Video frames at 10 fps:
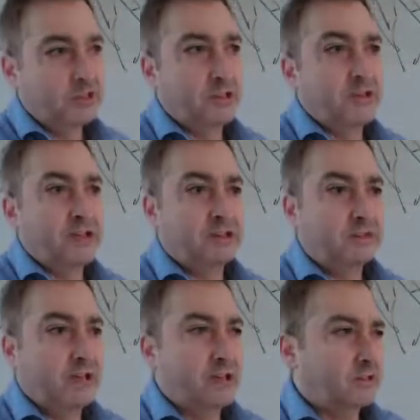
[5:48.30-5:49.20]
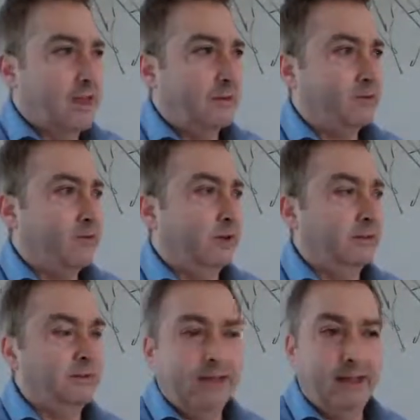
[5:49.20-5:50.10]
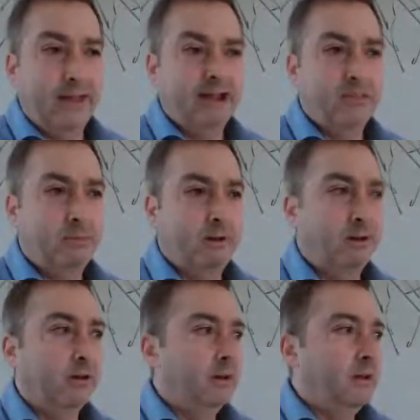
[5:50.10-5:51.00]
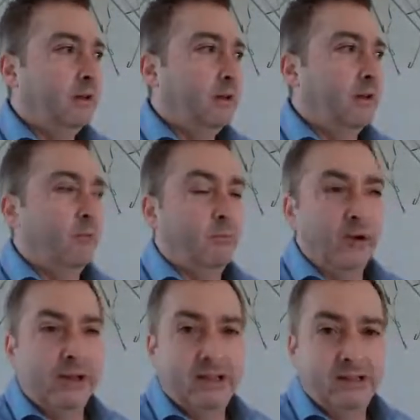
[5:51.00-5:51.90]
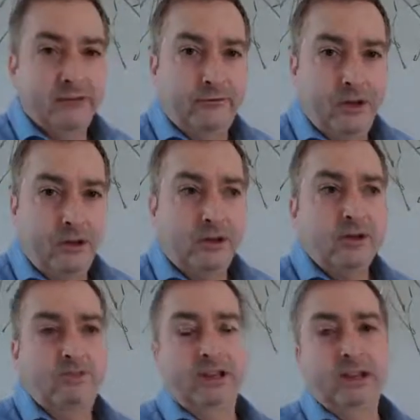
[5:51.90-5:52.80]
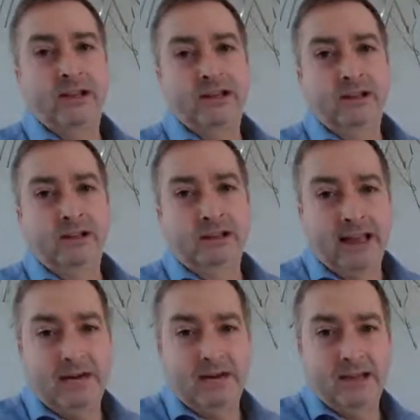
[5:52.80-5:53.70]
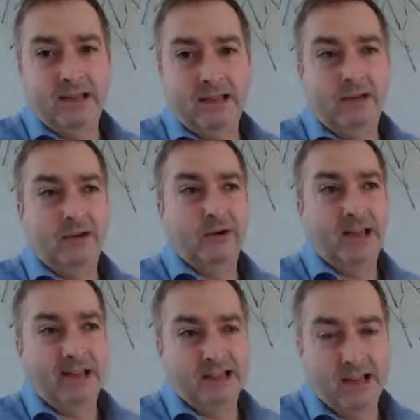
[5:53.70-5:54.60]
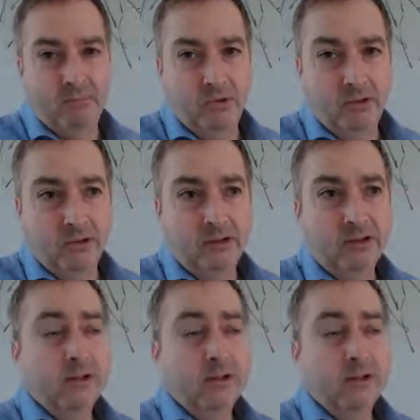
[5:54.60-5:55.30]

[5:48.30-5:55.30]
So let's now try and clear that up and bring it into focus, bring it into clarity through an example.